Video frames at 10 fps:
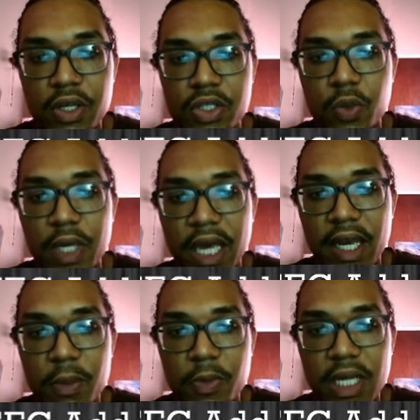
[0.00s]
So we
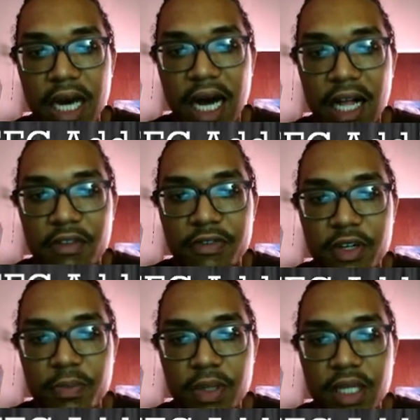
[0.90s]
end up with
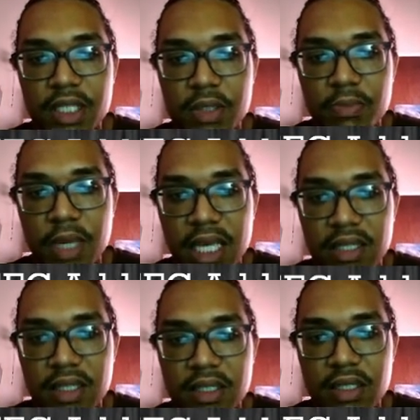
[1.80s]
alpha plus
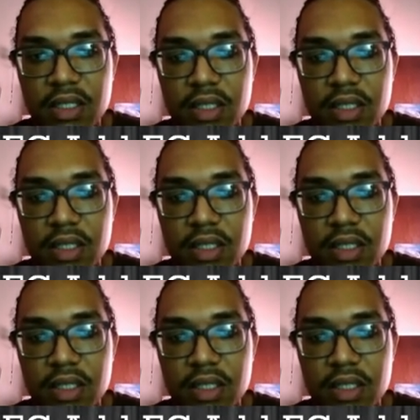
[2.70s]
beta